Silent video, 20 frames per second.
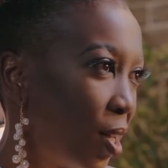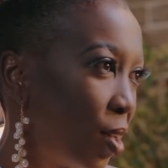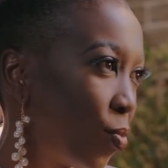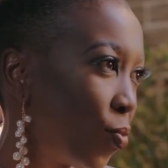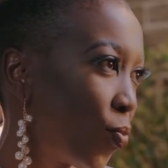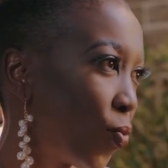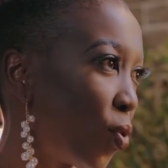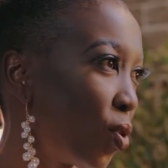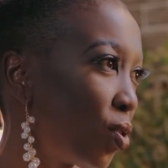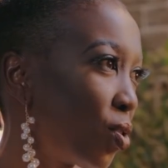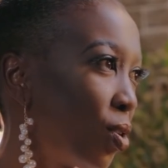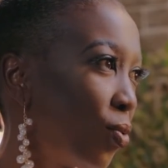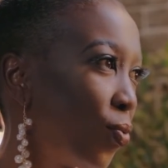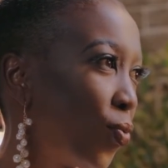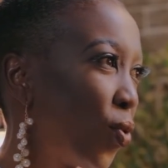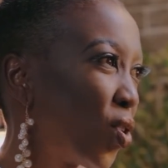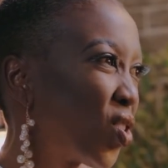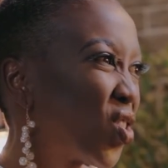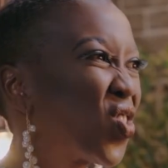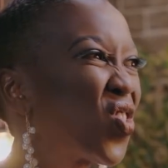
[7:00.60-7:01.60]

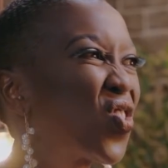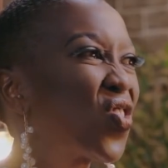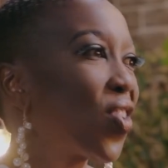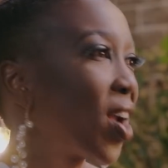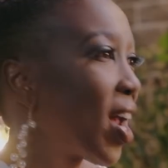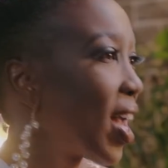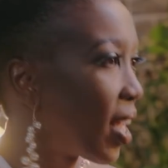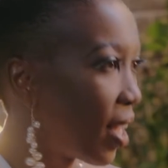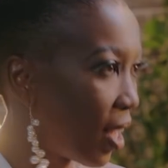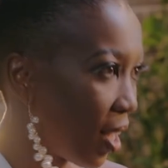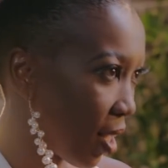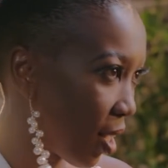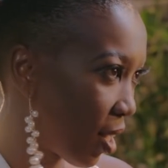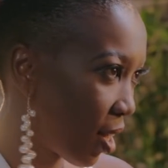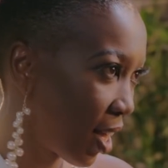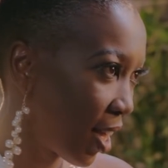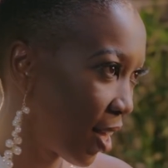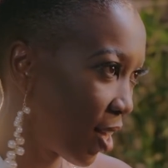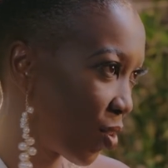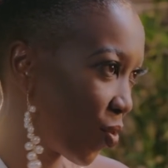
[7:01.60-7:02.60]
for trying,
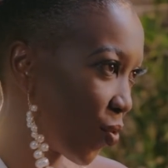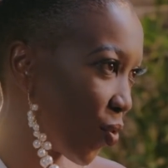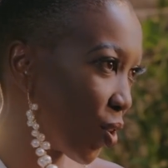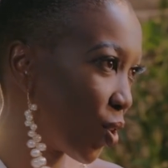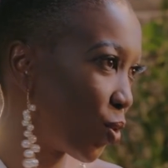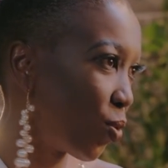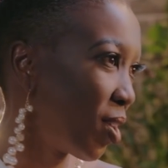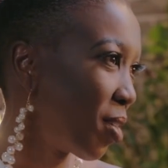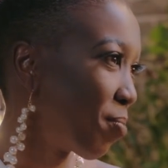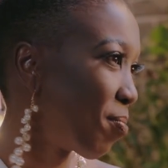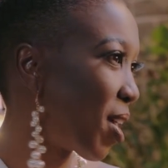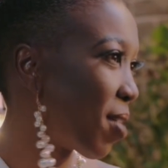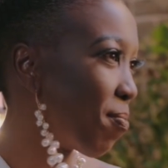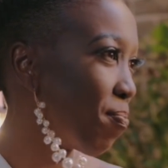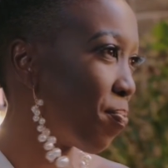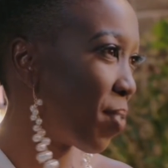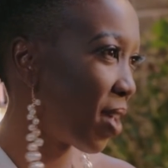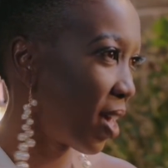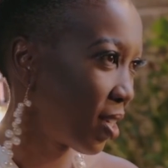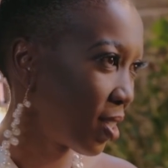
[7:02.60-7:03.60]
for doing my
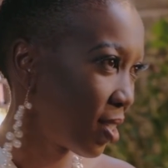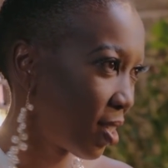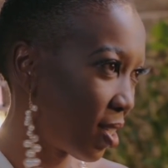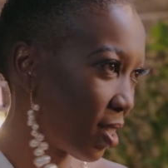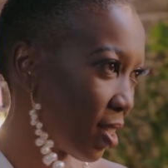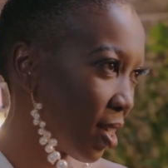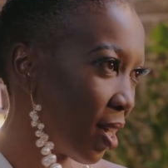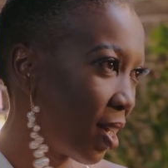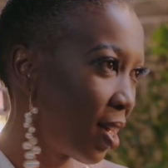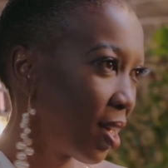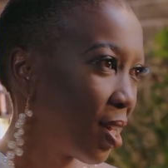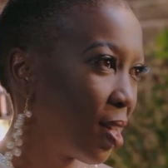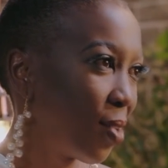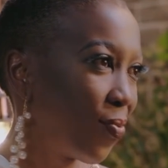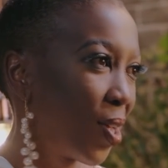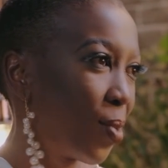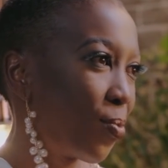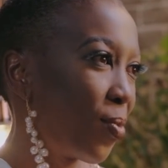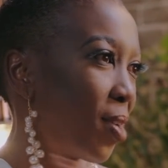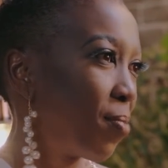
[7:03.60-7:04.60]
best,
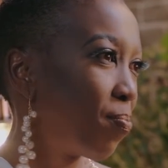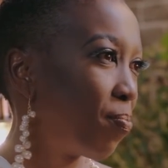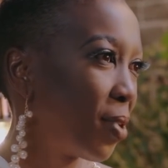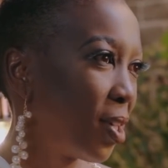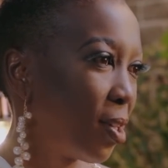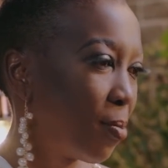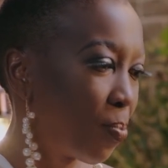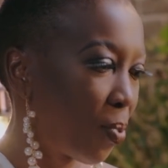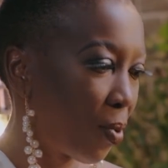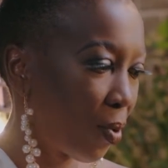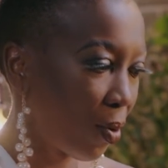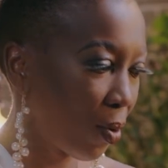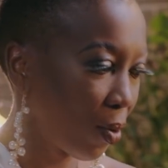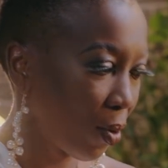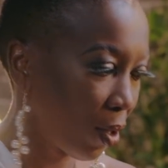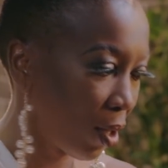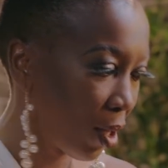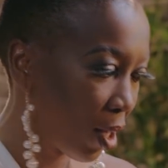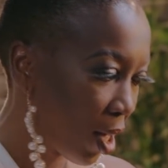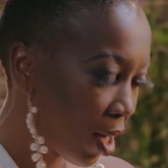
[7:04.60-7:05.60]
even when
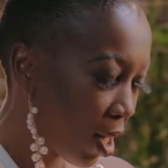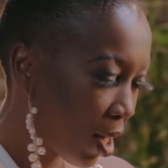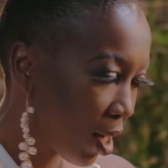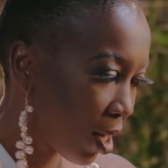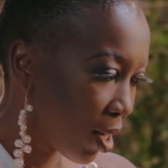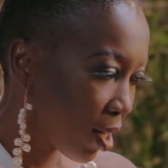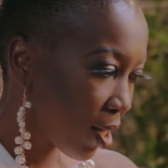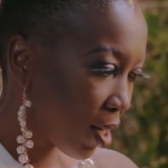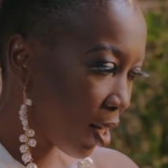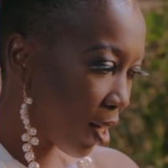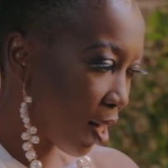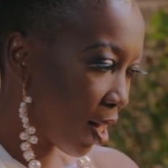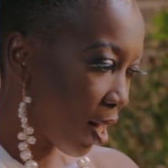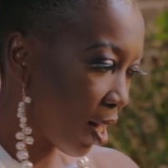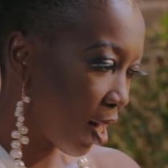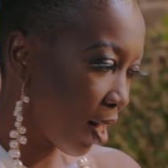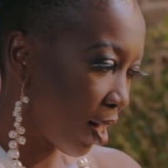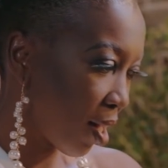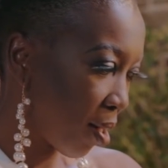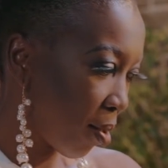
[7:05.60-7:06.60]
people
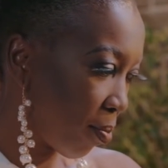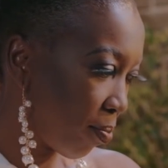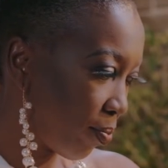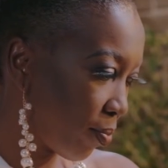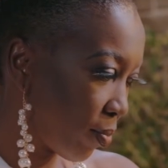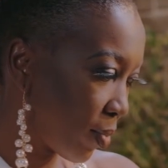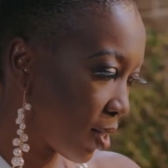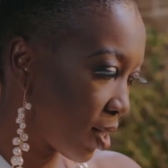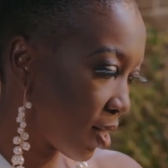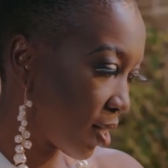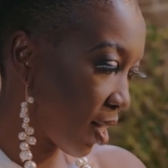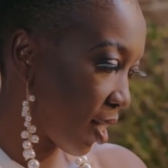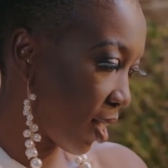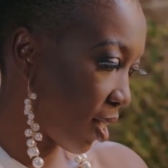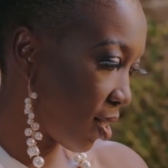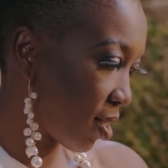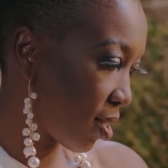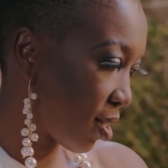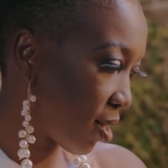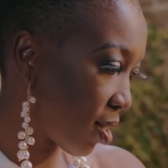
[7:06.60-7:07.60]

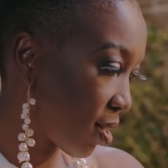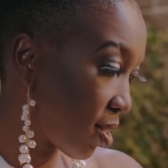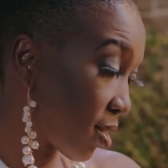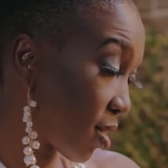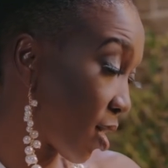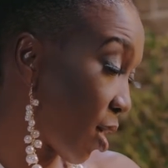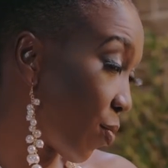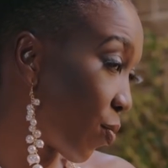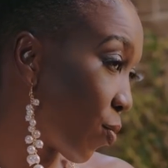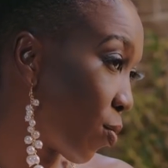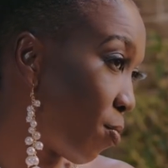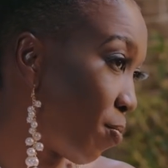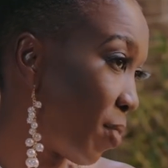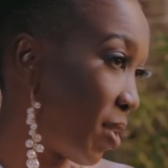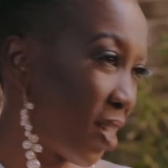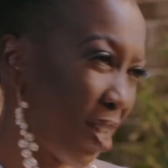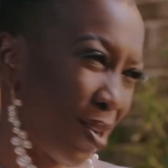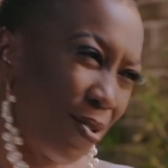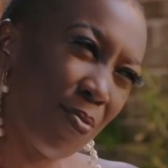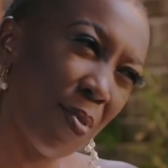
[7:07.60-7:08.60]
said stuff couldn't be
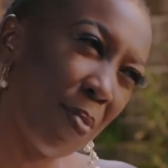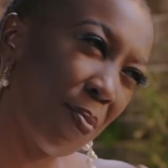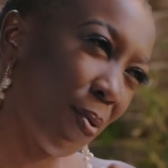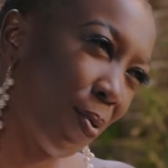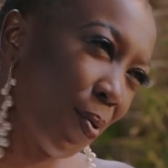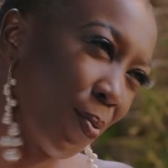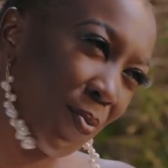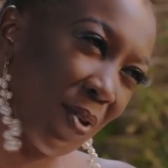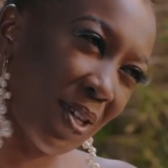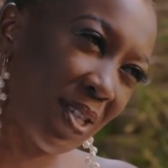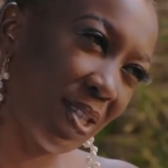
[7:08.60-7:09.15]
done. Remember when we were